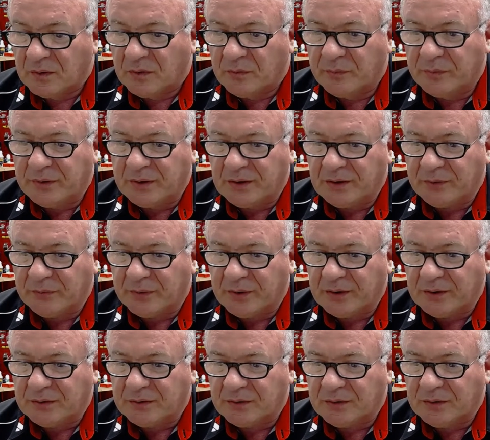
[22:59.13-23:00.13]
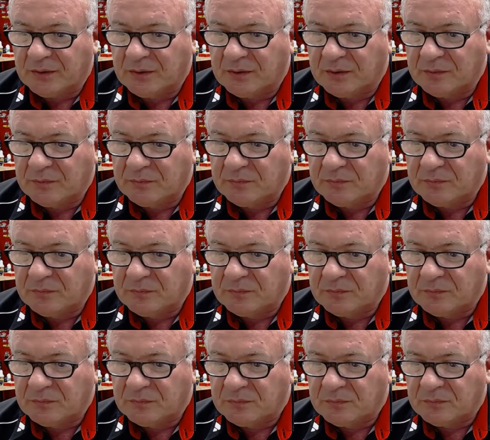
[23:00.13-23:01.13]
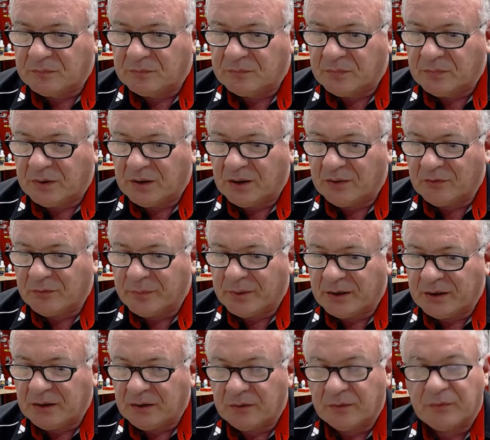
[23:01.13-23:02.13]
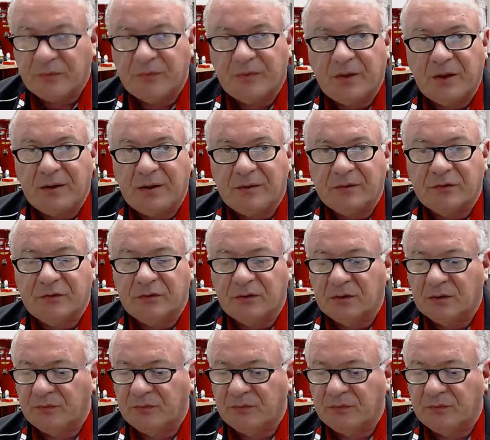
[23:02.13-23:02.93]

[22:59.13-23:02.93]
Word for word: But at any rate, um, everybody, thanks